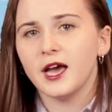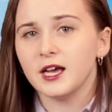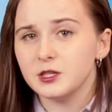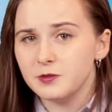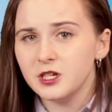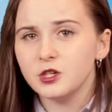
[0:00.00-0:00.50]

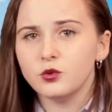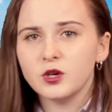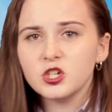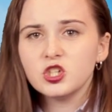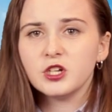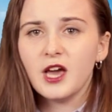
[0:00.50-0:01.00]
has been in
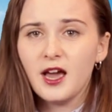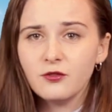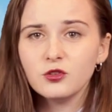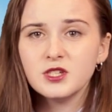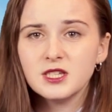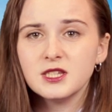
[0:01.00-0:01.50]
question
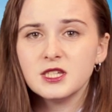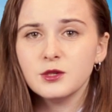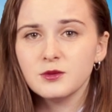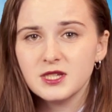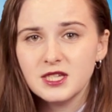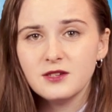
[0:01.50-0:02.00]
ever since he
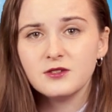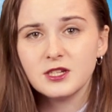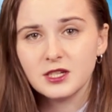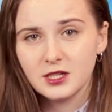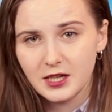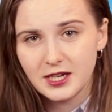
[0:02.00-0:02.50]
received
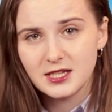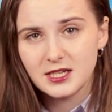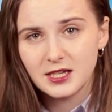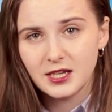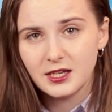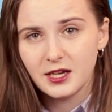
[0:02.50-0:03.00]
it in
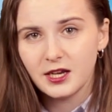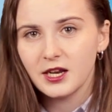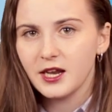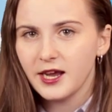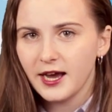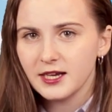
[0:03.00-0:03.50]
1988
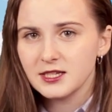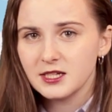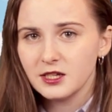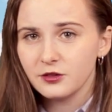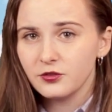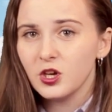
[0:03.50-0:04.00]
and asked
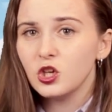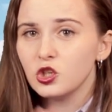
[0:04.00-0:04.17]
if